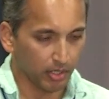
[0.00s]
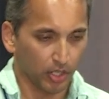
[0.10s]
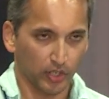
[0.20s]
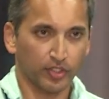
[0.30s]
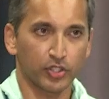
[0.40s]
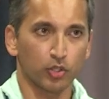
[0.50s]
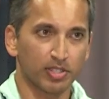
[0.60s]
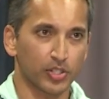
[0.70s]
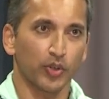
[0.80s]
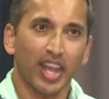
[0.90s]
lot of
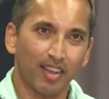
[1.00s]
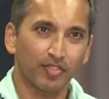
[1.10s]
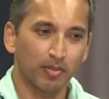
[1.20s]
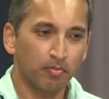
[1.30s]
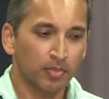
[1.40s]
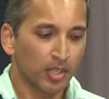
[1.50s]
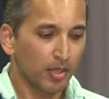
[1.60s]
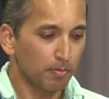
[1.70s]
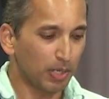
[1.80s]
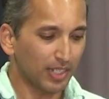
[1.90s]
consumers don't have them,
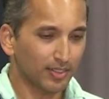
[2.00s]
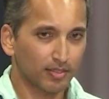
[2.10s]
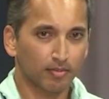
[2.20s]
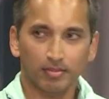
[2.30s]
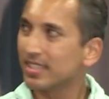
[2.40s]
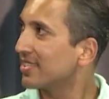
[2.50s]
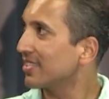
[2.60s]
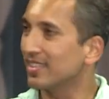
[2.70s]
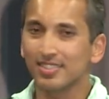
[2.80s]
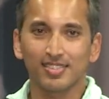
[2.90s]
but this
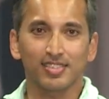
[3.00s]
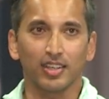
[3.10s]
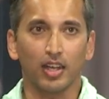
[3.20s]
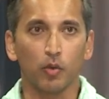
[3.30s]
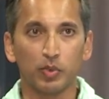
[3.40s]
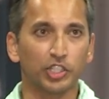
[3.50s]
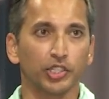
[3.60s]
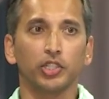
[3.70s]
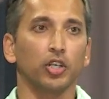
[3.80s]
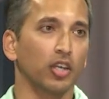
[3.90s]
is a
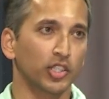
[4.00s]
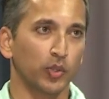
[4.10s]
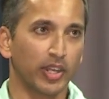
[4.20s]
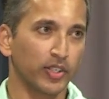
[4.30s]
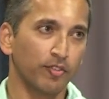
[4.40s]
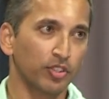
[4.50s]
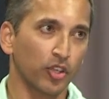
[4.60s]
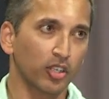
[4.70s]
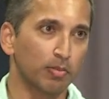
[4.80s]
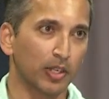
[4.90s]
vision talk, so I don't have to
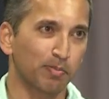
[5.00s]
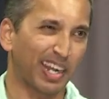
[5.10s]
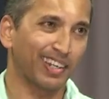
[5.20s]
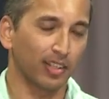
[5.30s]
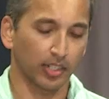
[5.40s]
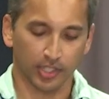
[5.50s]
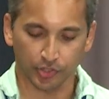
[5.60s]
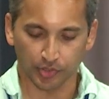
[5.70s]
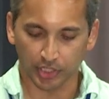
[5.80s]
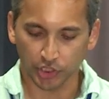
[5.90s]
talk about practical
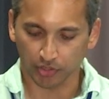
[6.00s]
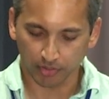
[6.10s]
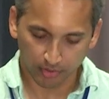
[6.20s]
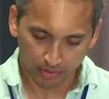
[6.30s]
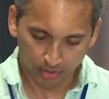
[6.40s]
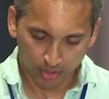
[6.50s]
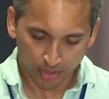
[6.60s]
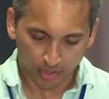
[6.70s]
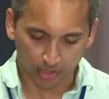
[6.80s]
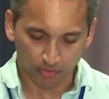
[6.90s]
considerations.
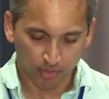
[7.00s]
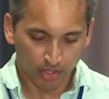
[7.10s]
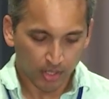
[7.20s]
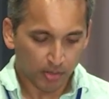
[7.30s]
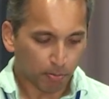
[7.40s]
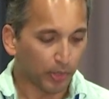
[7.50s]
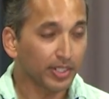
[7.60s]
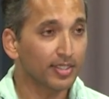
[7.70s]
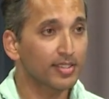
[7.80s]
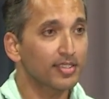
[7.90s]

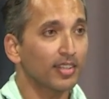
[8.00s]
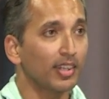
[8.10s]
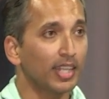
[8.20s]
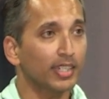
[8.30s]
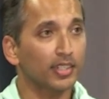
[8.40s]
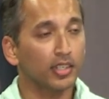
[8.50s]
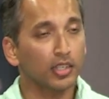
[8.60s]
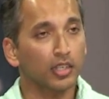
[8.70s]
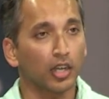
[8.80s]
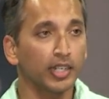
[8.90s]
Point is, let
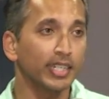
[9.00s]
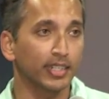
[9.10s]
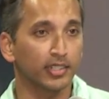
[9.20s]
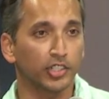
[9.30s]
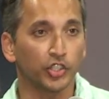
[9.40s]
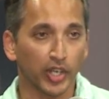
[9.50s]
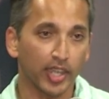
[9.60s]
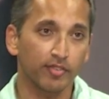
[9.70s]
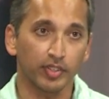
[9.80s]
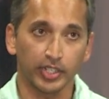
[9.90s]
content
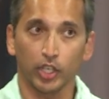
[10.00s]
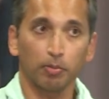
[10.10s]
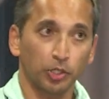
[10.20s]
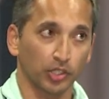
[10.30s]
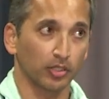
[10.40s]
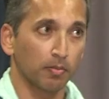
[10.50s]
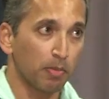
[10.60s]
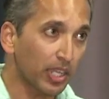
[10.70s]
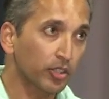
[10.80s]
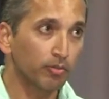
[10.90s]
drive adoption.
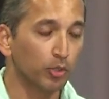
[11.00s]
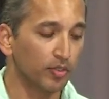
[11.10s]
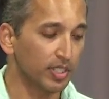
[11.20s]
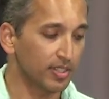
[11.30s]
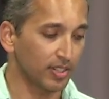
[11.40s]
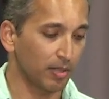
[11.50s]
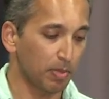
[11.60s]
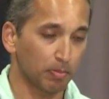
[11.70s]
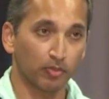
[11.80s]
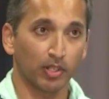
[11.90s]
Make good movies, and then
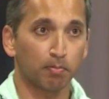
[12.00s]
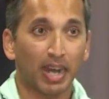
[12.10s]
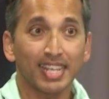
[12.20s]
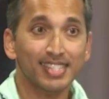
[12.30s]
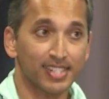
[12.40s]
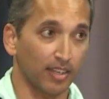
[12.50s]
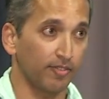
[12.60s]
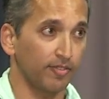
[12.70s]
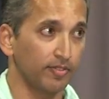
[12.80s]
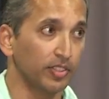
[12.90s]
people will buy
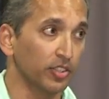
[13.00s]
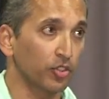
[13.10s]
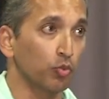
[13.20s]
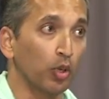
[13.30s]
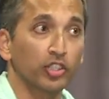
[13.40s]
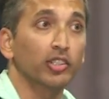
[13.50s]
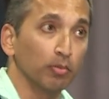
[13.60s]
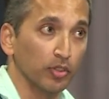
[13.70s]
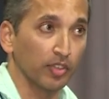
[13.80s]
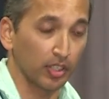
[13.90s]
stuff just to watch the
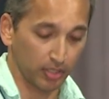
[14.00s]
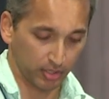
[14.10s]
movie.